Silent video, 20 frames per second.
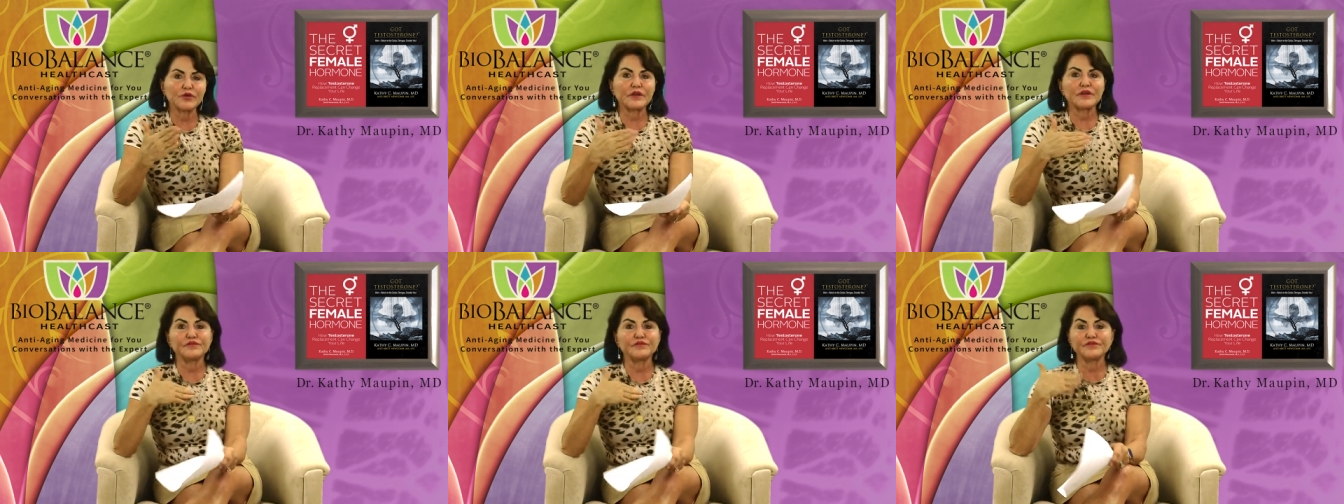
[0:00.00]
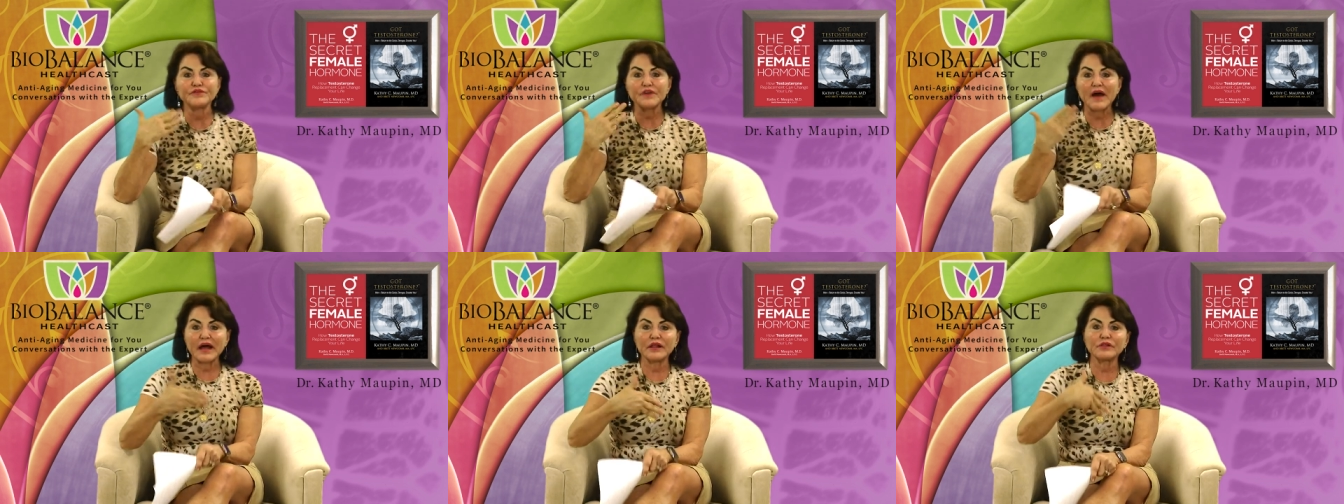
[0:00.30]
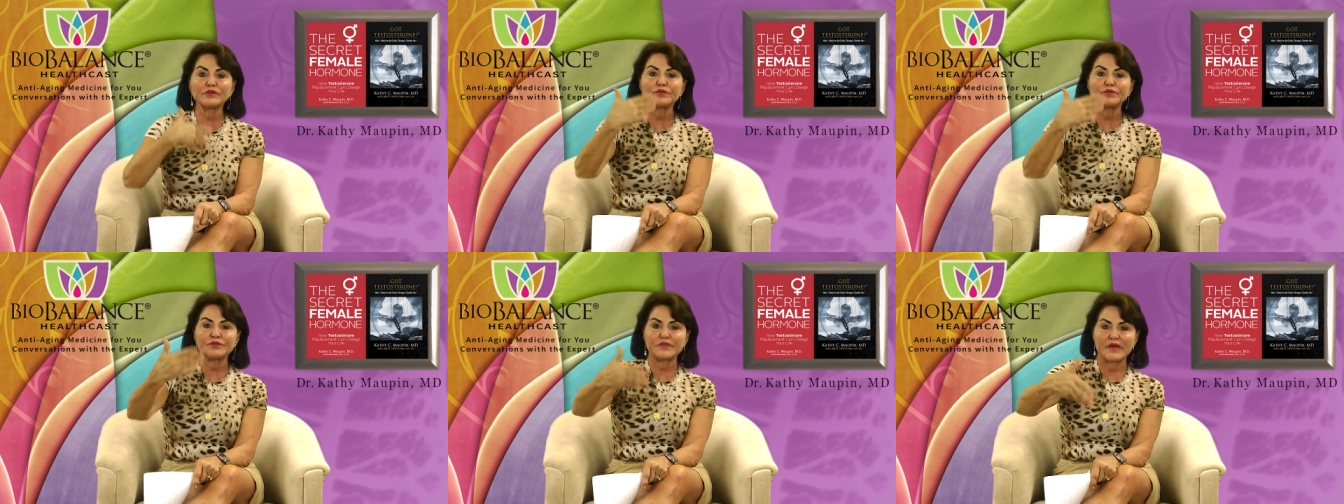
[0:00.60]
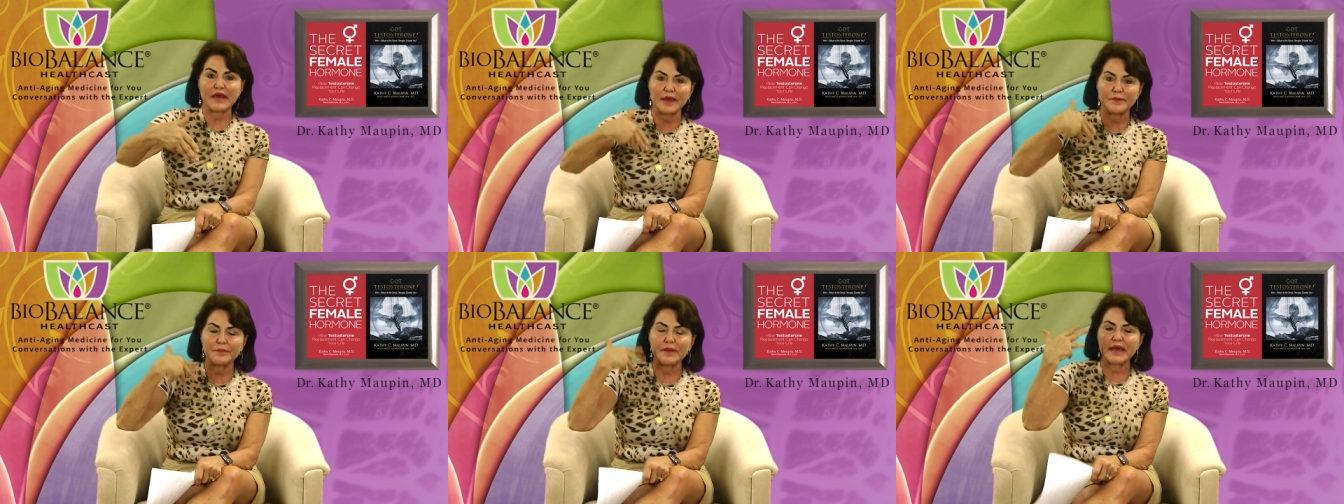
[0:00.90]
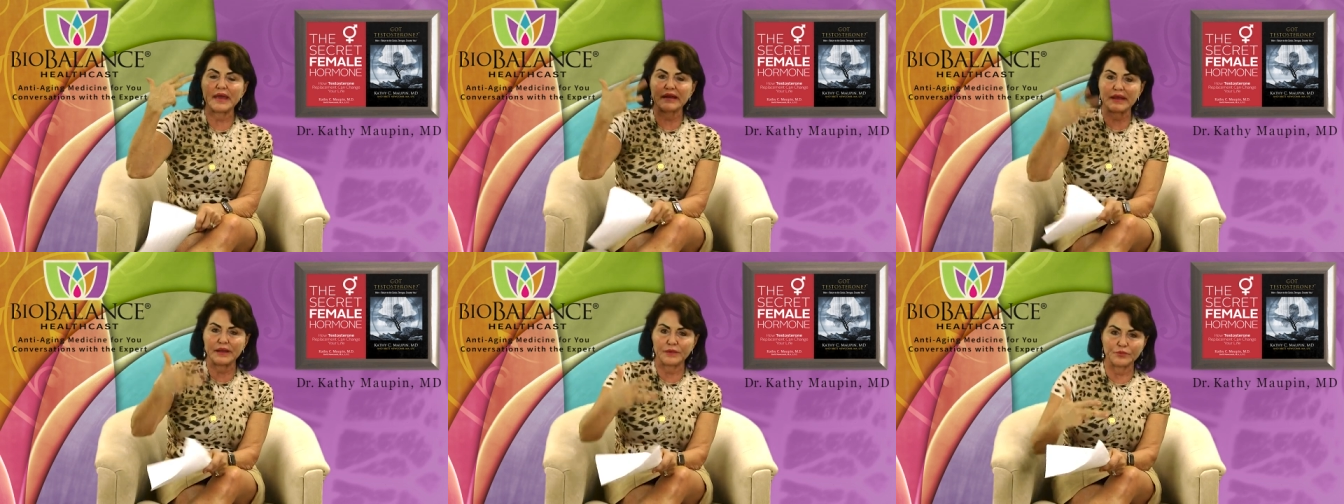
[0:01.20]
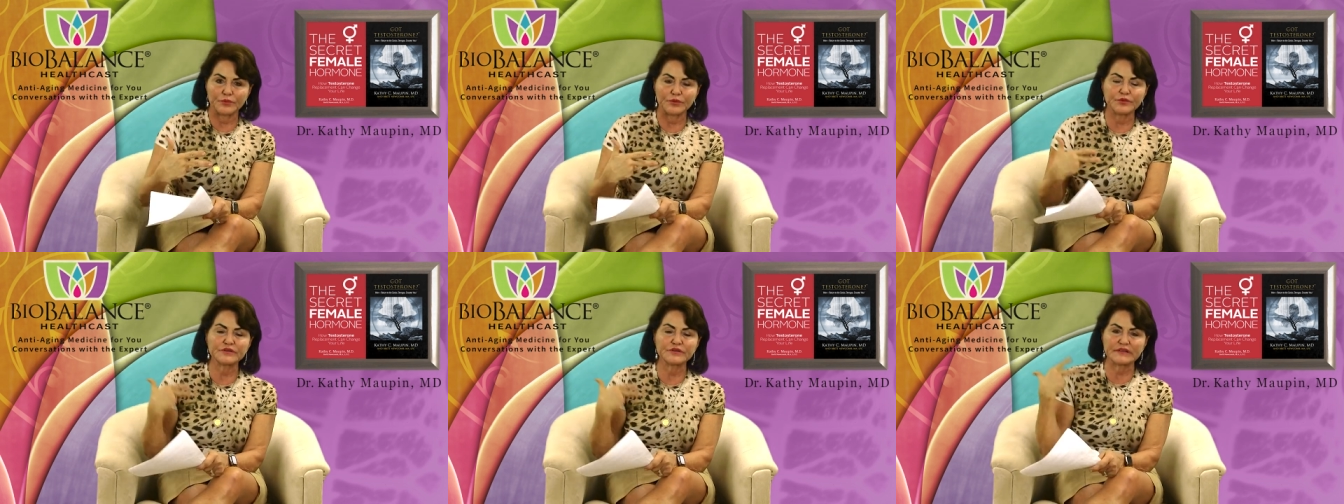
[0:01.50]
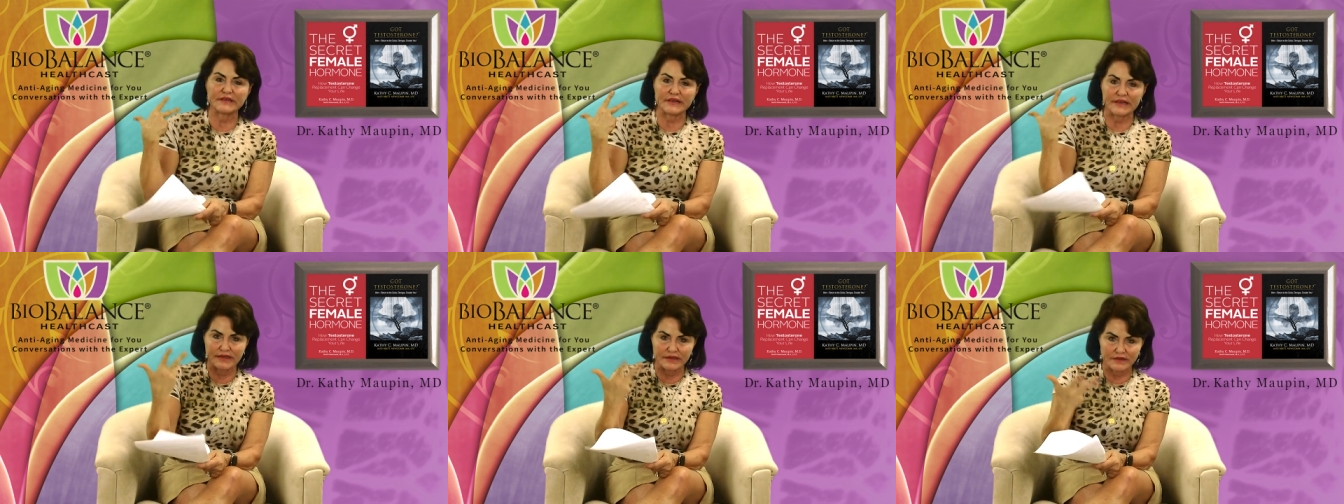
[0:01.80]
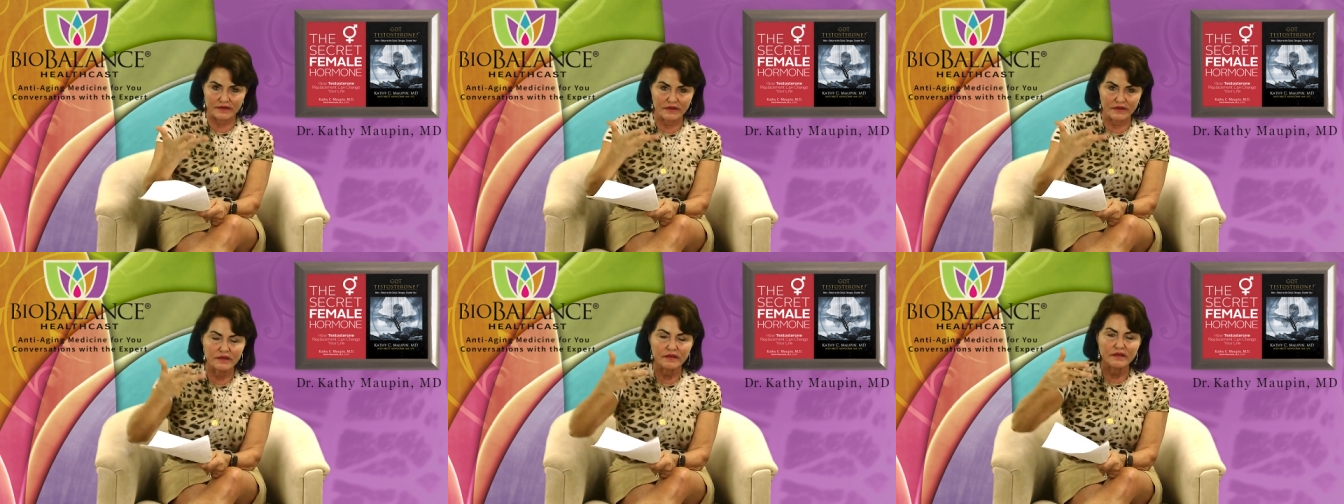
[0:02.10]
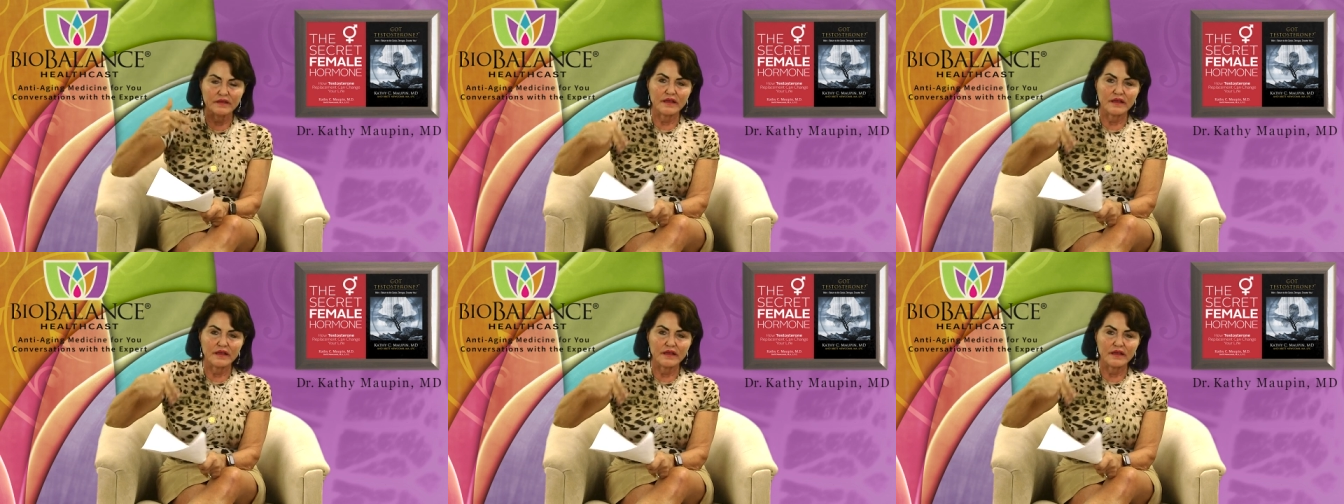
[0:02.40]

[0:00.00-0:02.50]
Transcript: can follow them at a routine